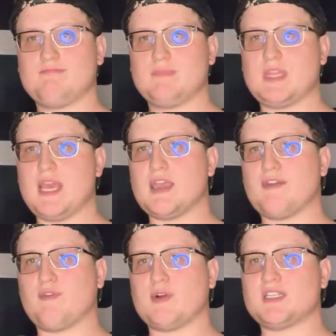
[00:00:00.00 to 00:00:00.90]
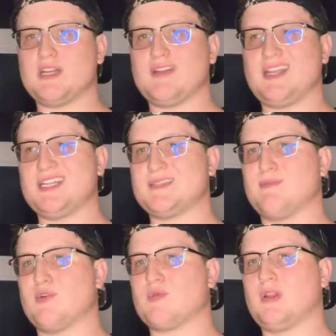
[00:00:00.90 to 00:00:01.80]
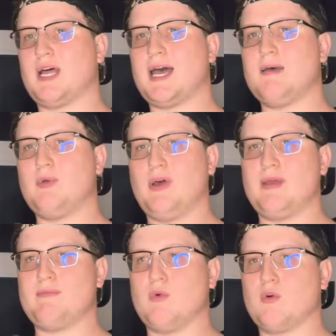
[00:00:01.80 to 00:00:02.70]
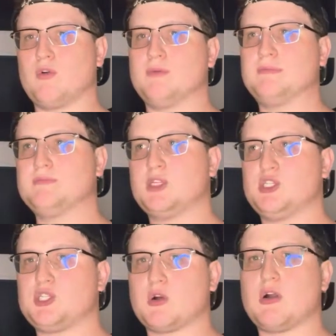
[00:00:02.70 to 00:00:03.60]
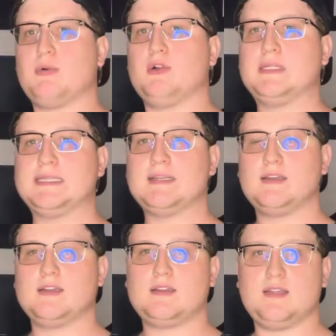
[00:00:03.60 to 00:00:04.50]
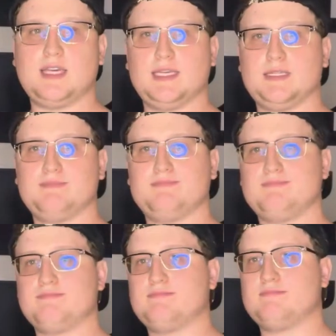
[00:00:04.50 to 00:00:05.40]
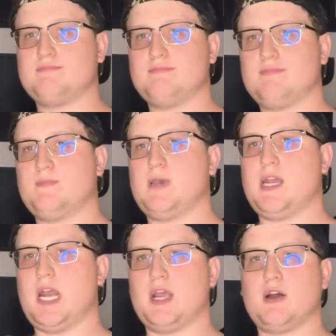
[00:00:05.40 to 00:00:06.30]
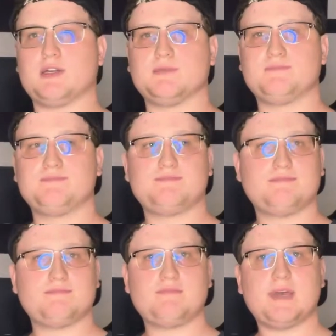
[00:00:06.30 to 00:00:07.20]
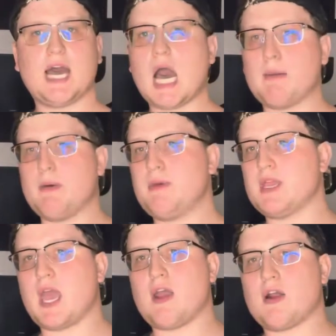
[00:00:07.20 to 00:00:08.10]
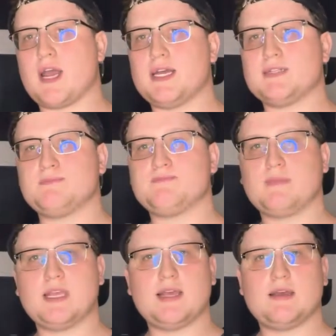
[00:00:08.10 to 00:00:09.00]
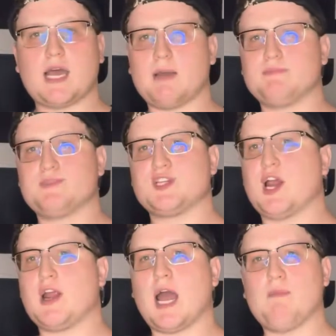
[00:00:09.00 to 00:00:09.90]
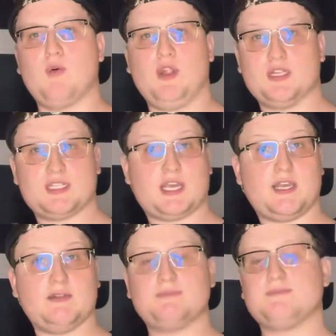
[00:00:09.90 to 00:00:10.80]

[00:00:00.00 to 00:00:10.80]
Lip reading: the AK-47 is more reliable and more durable than an AR. I'm a big AR guy. I'm sorry, I'm willing to say it.